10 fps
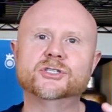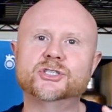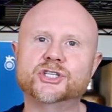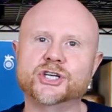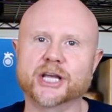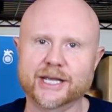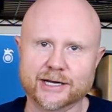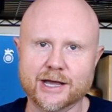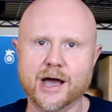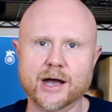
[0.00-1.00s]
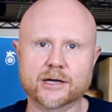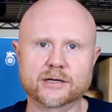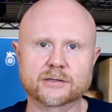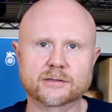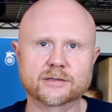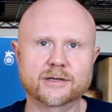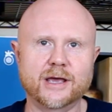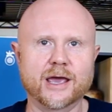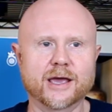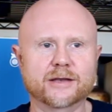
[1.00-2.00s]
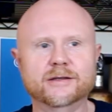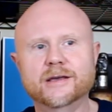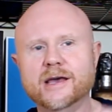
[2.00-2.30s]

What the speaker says: chicken cock. And